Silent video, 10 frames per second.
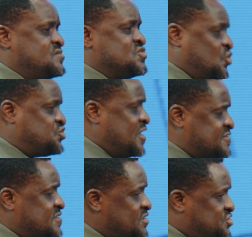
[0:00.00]
to
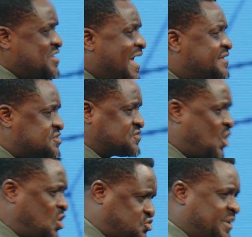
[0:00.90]
just share this
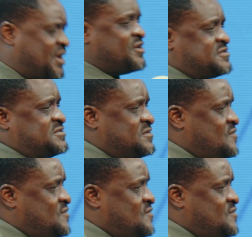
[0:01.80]
thought with us.